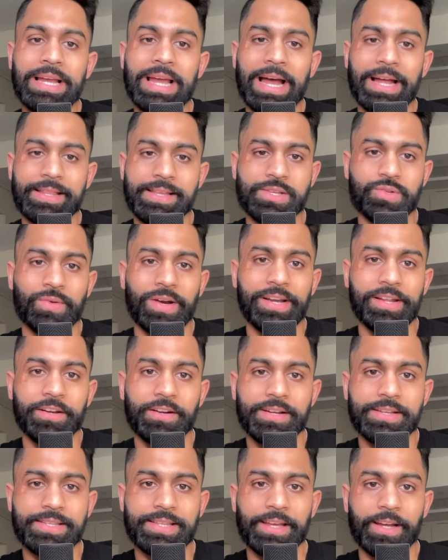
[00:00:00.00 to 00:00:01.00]
And this right here
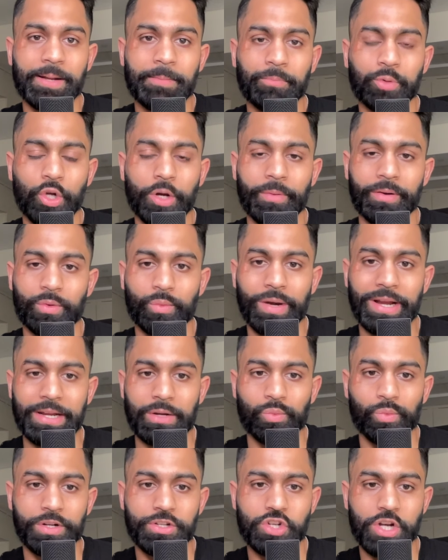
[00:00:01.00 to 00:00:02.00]
is the unemployment rate,
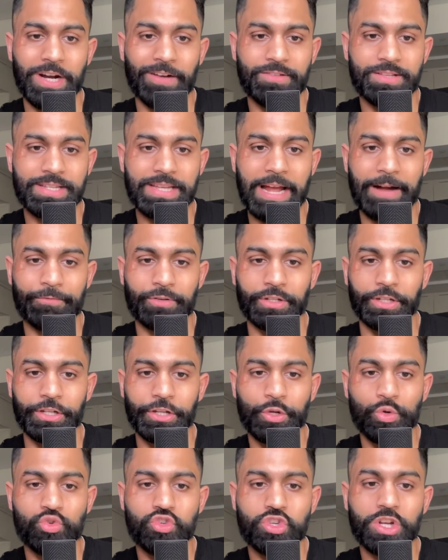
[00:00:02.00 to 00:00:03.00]
which obviously after the
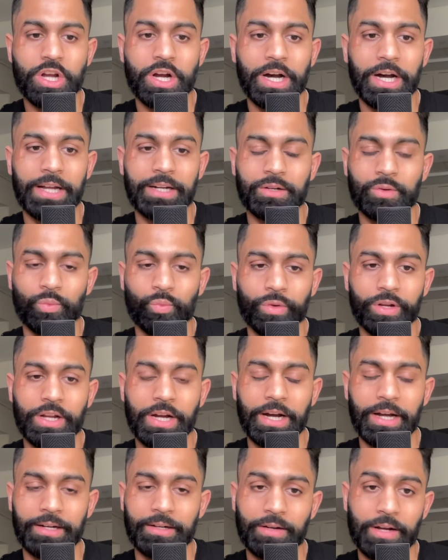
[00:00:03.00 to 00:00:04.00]
huge cut we
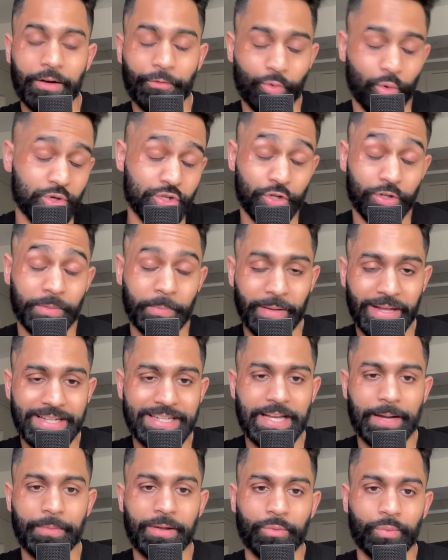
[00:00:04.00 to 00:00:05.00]
got, of course, during the
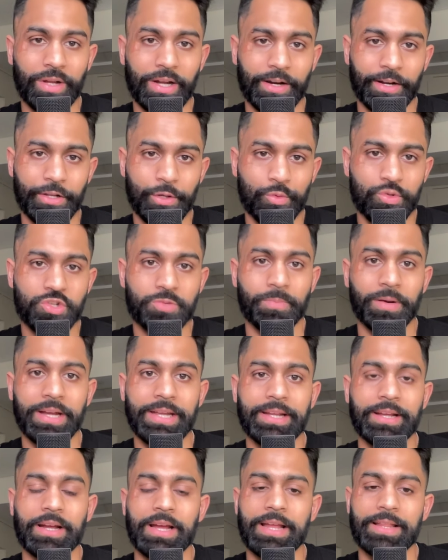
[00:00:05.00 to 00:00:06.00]
pandemic, we got a huge
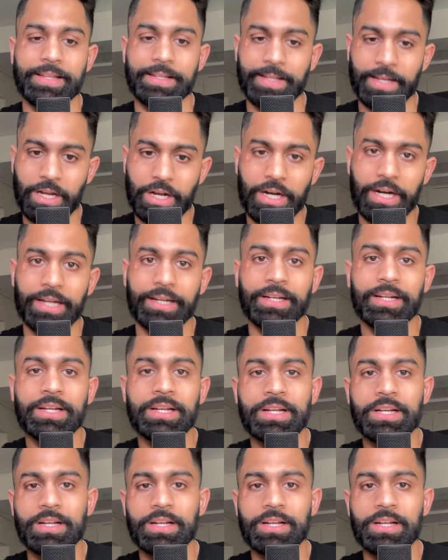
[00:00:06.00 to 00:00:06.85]
spike and then the cut,